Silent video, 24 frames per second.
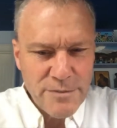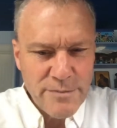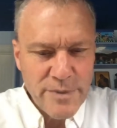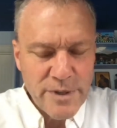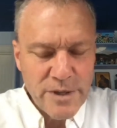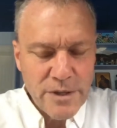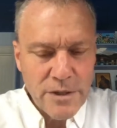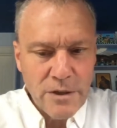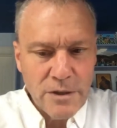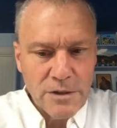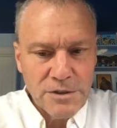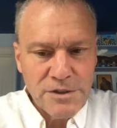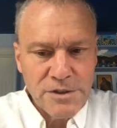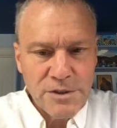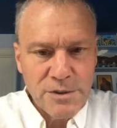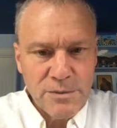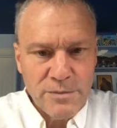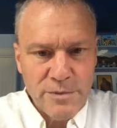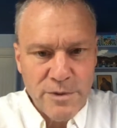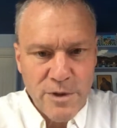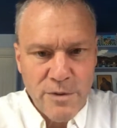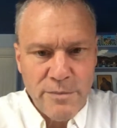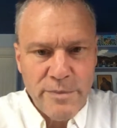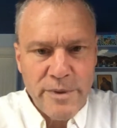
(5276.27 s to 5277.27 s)
but also
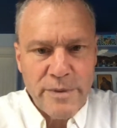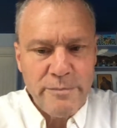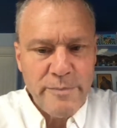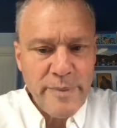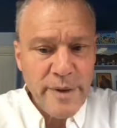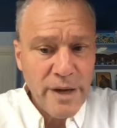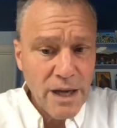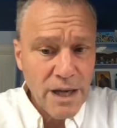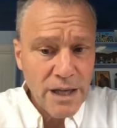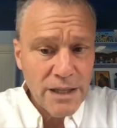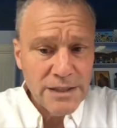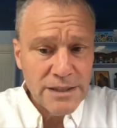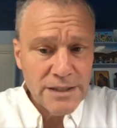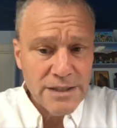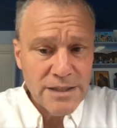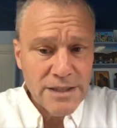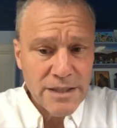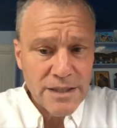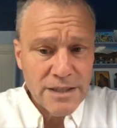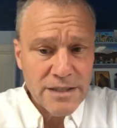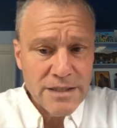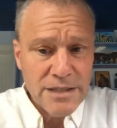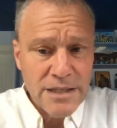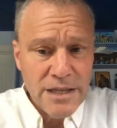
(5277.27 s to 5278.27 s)
Roman
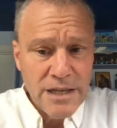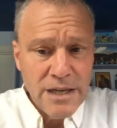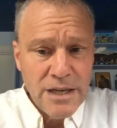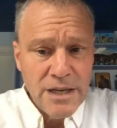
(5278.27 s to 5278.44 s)
politics.